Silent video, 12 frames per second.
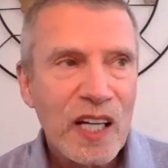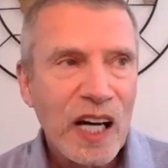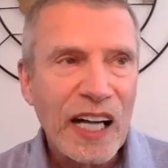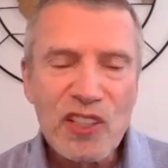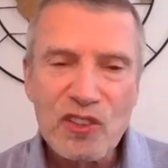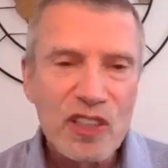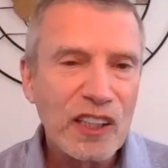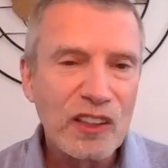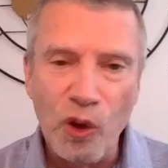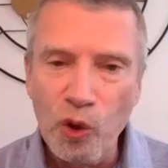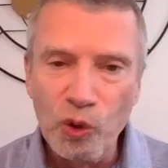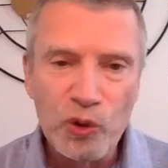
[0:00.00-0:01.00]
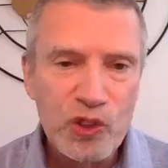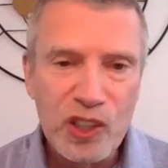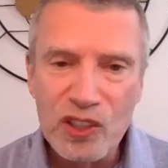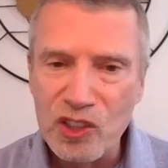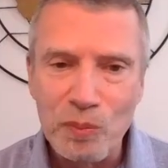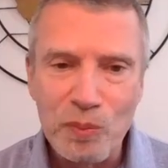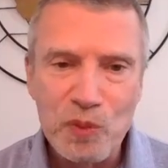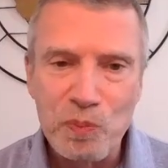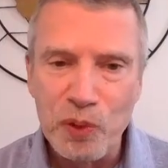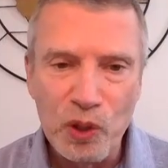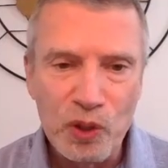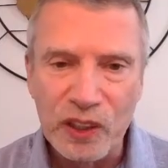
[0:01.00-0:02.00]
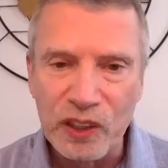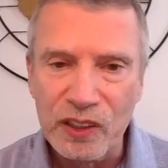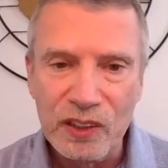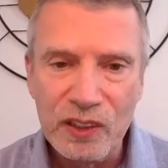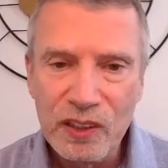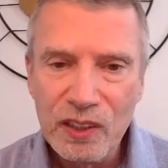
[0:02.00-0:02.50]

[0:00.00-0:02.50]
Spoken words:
I just think the whole system is broken.